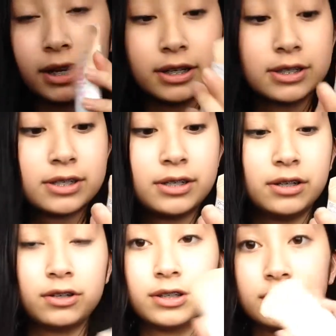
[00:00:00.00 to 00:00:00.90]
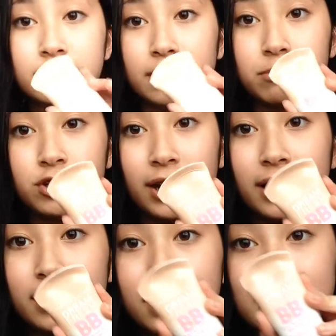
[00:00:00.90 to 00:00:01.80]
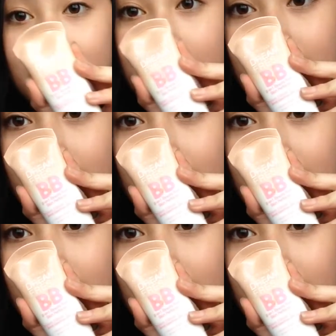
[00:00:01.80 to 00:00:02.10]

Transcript: and it's still the same shade because I